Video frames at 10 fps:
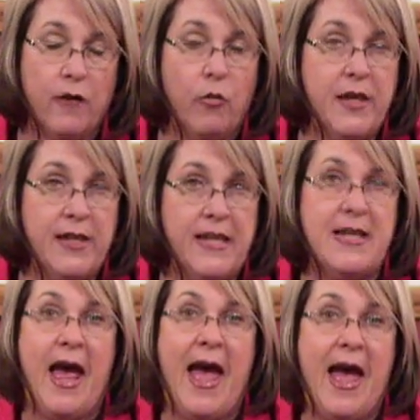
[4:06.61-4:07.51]
So we
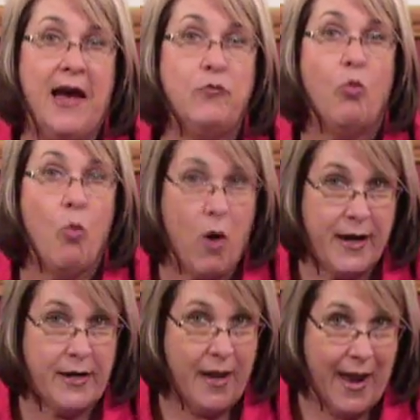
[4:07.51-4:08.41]
need to add
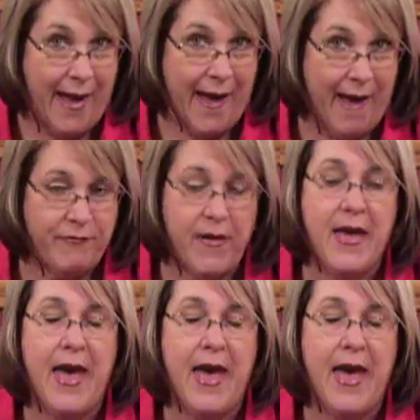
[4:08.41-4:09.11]
1.5,